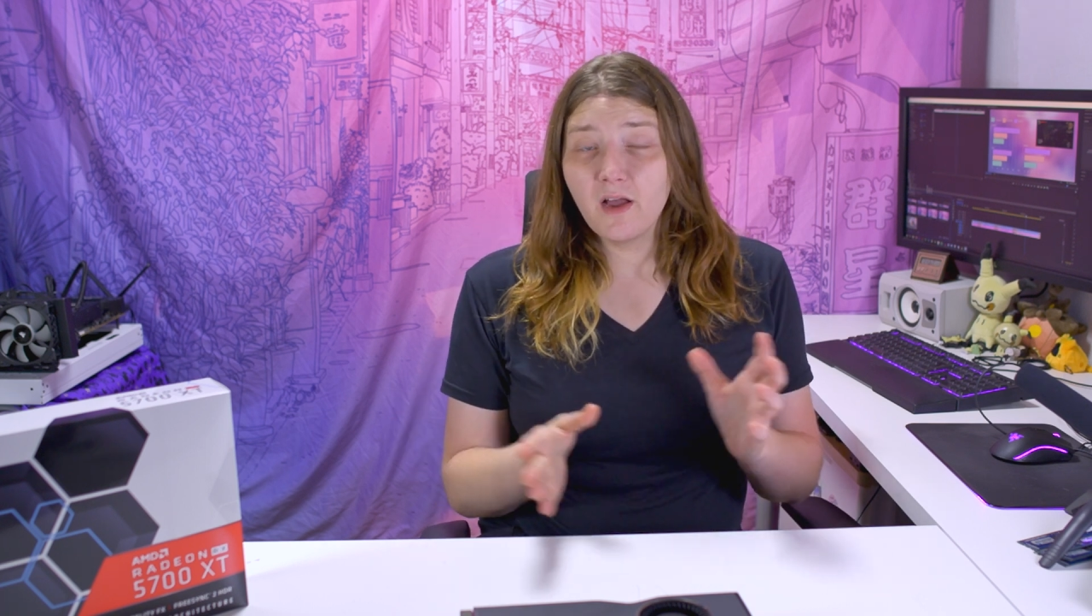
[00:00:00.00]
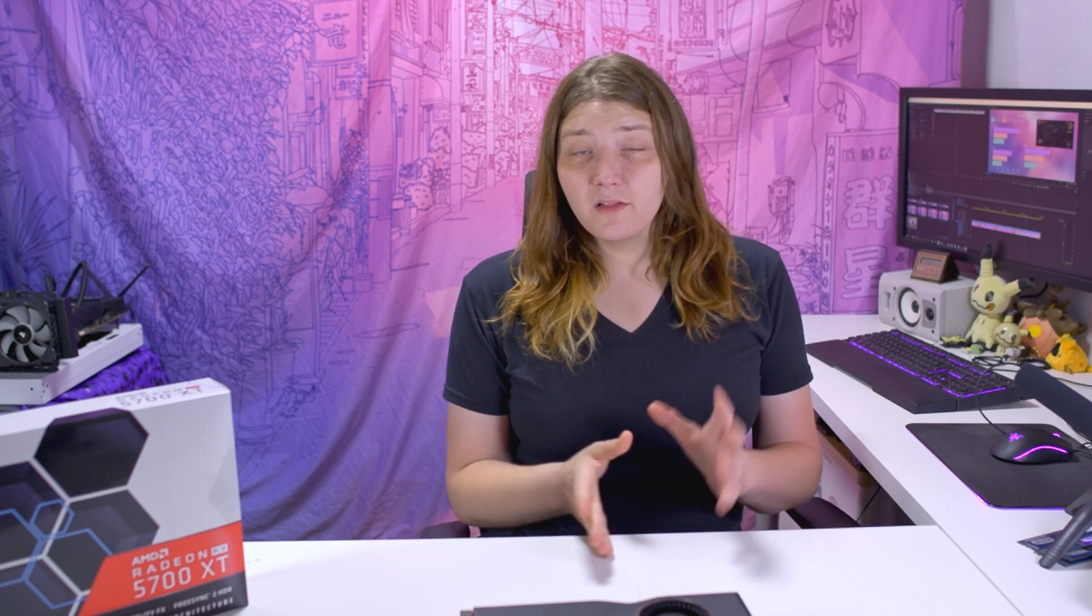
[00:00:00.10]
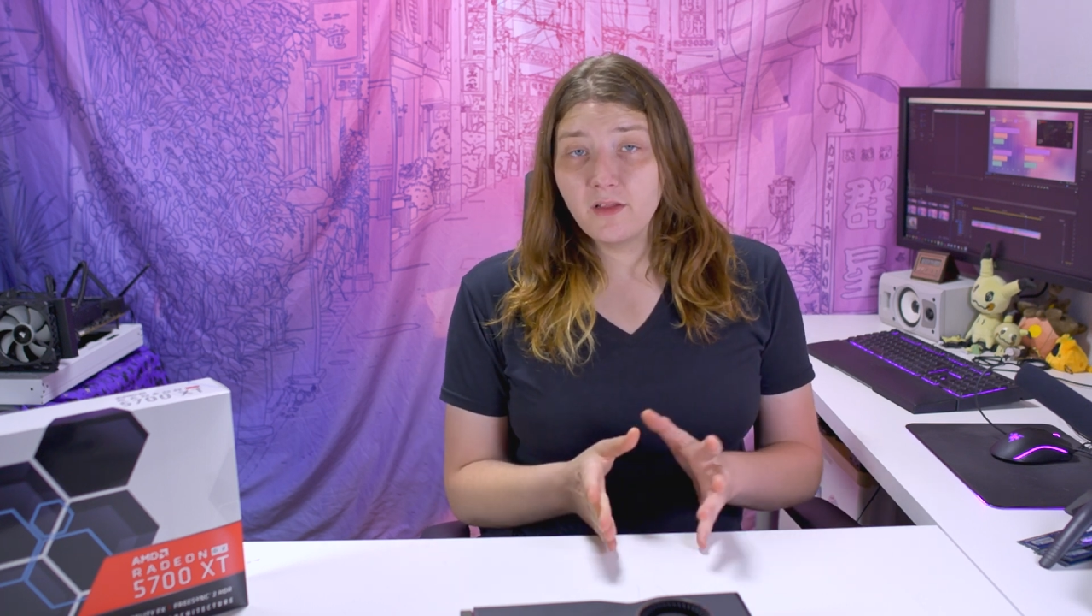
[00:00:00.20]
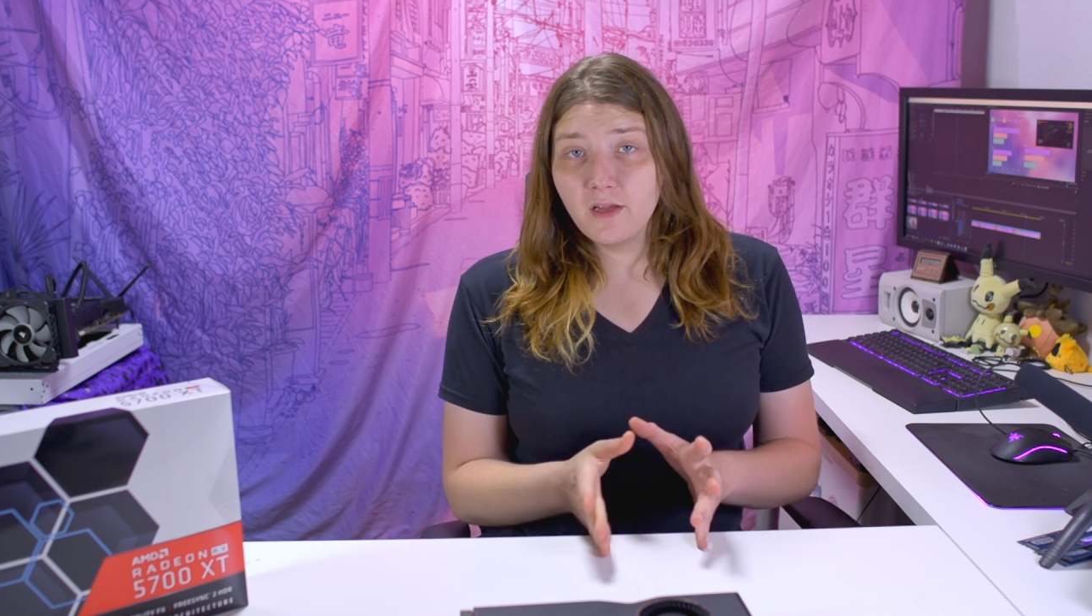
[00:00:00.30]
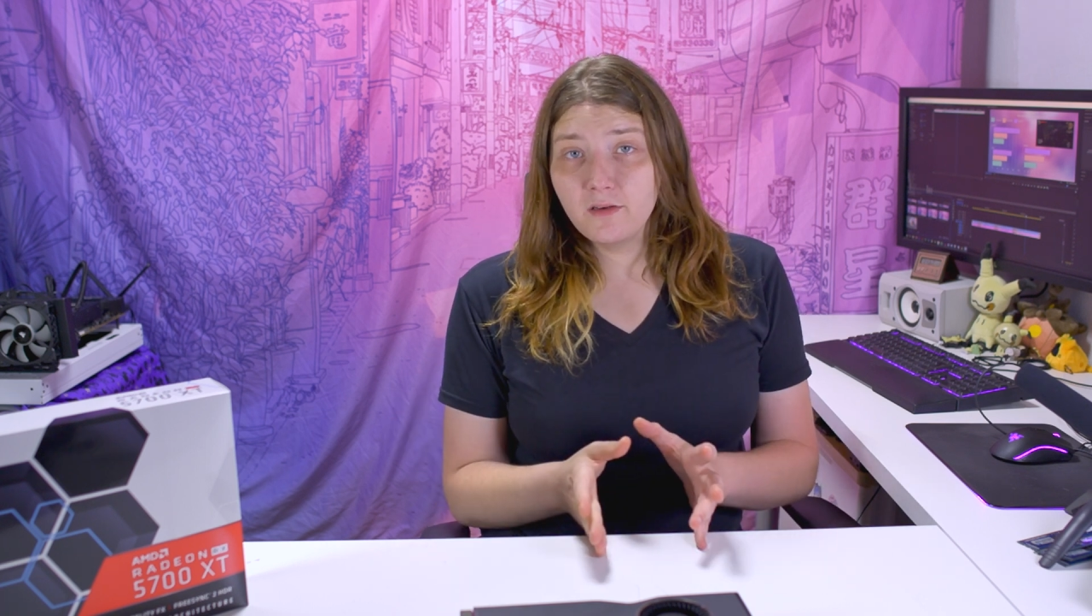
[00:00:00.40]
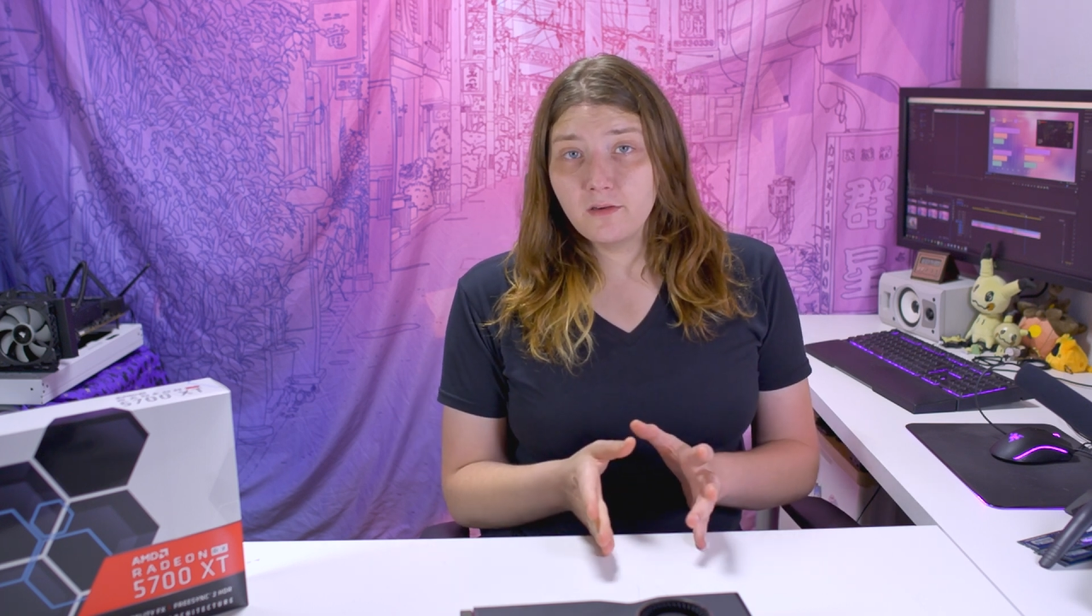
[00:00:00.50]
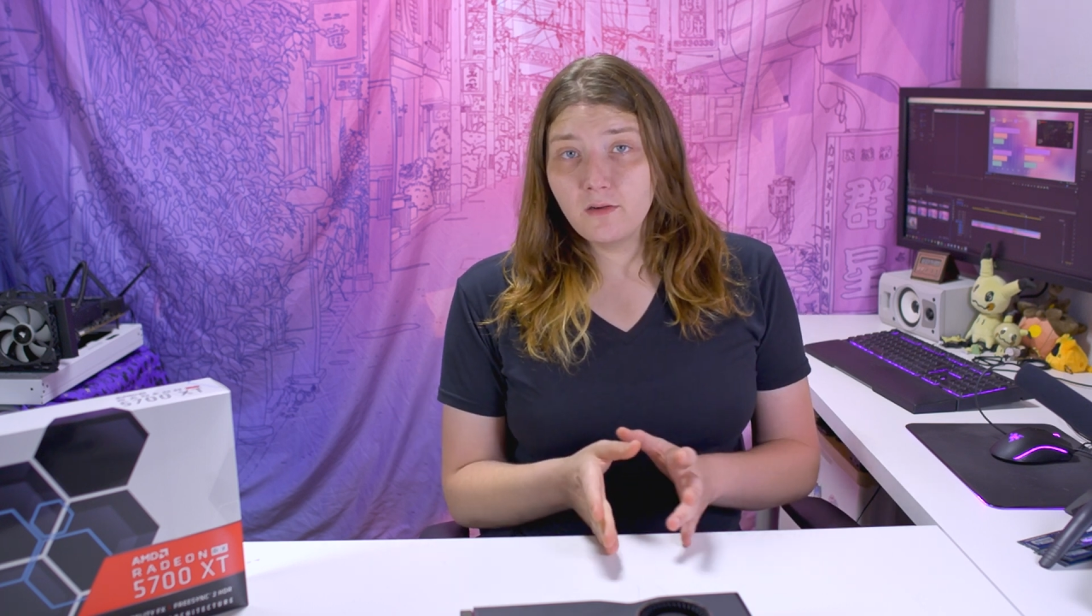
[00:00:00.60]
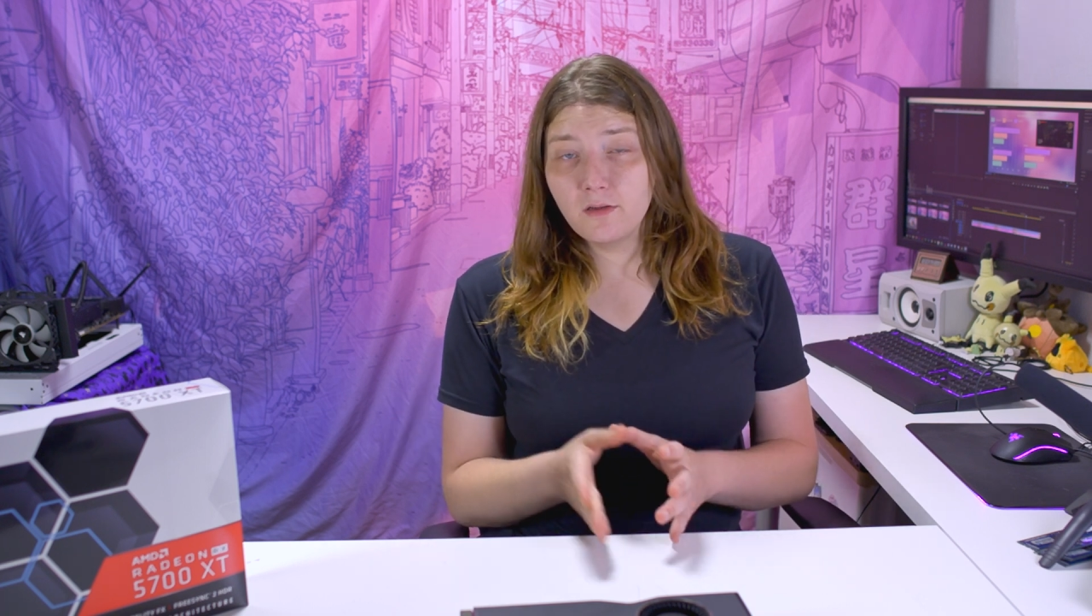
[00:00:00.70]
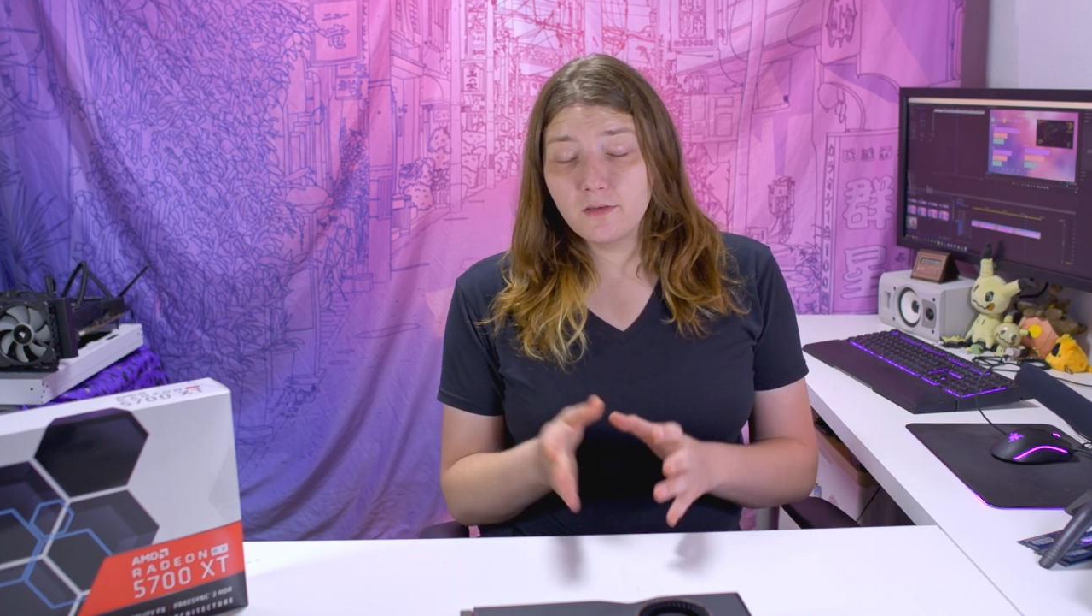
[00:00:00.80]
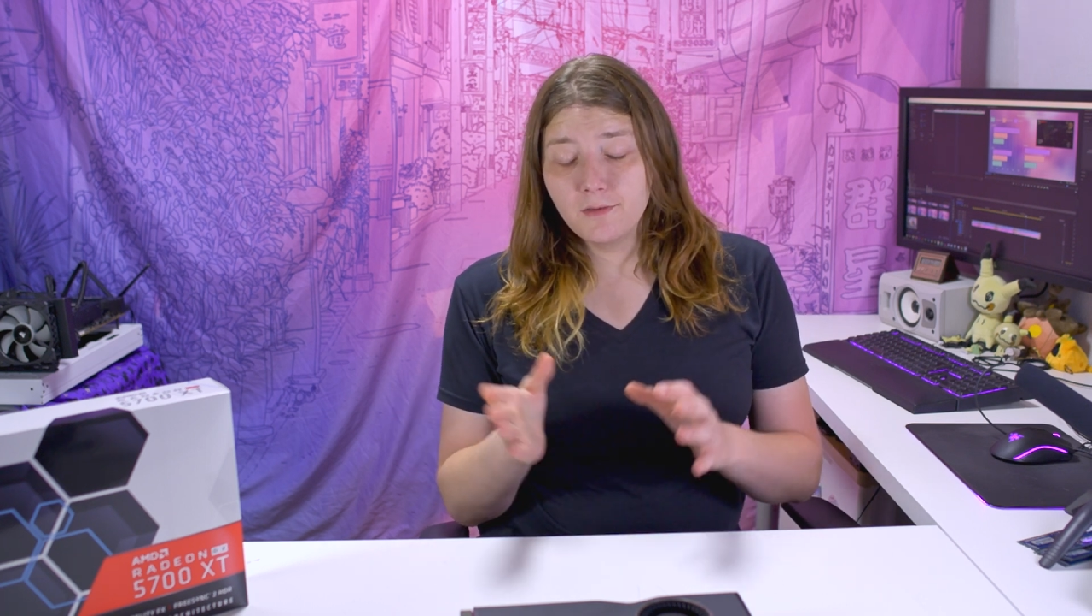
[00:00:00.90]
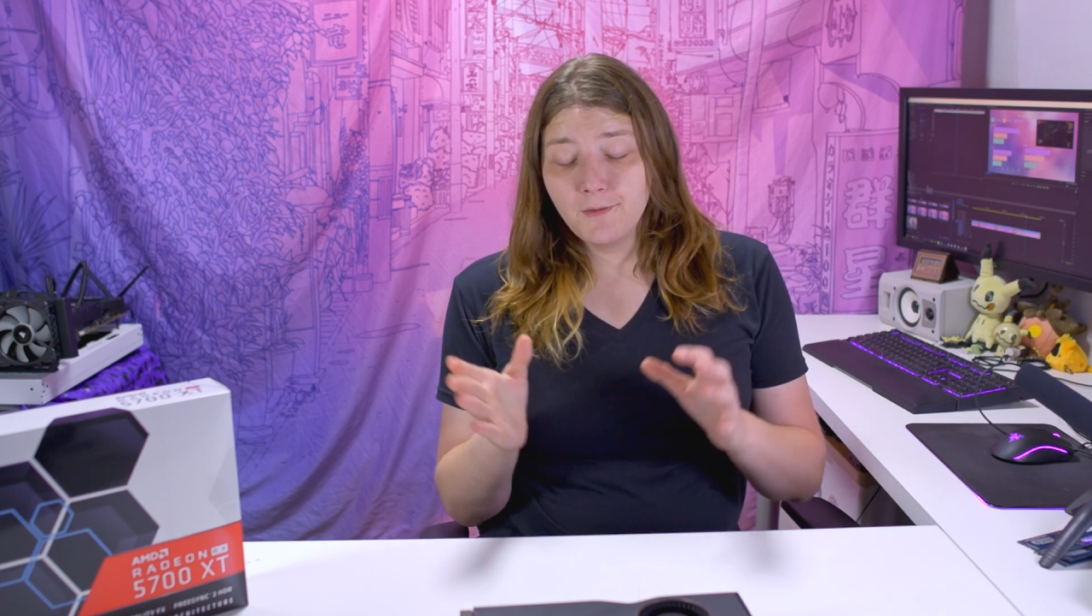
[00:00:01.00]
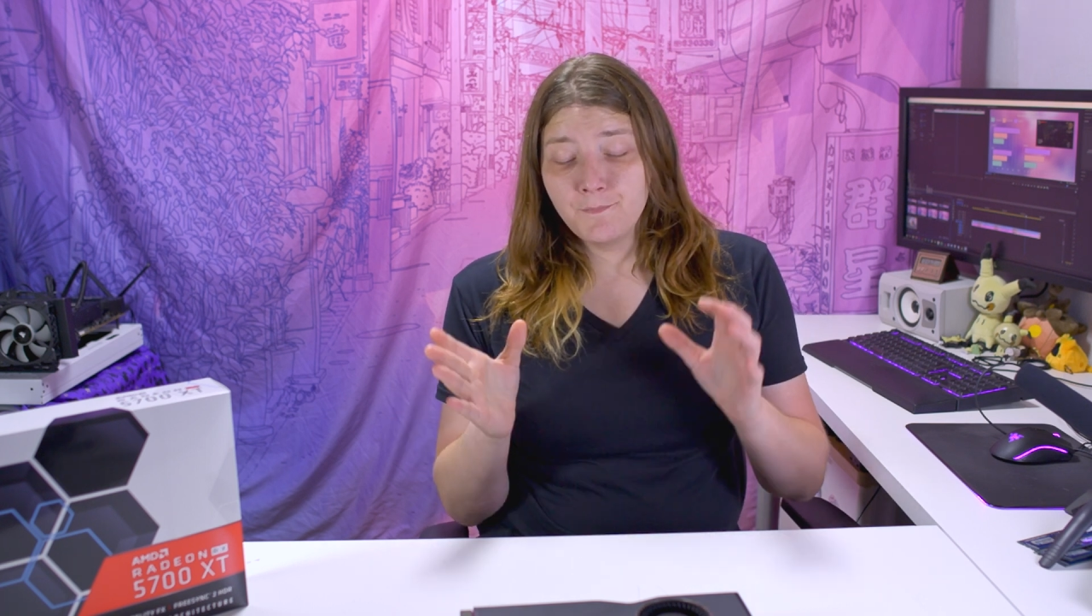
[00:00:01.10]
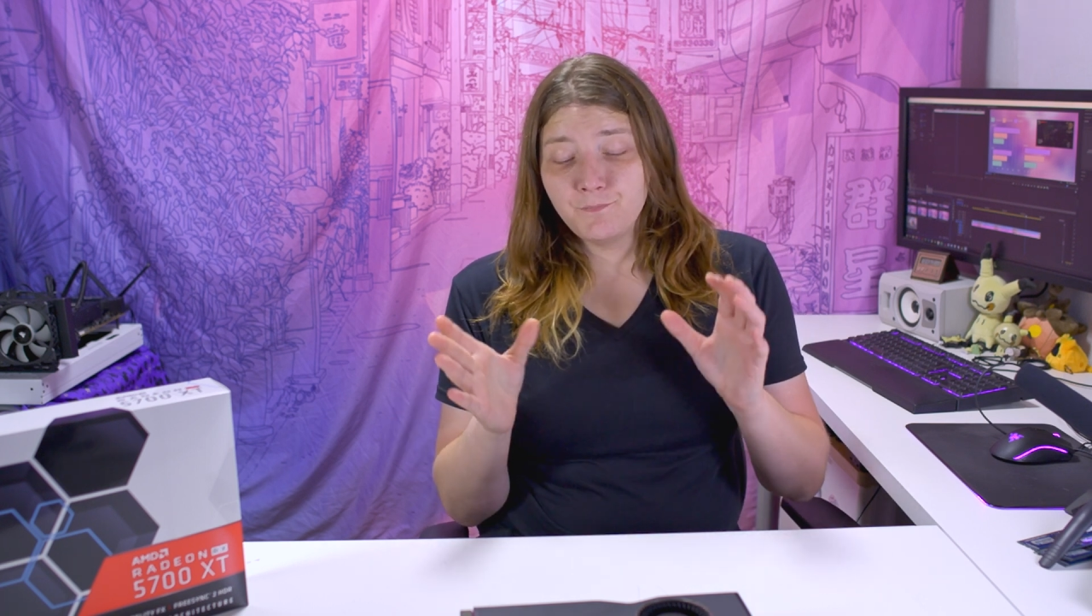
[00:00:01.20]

I landed on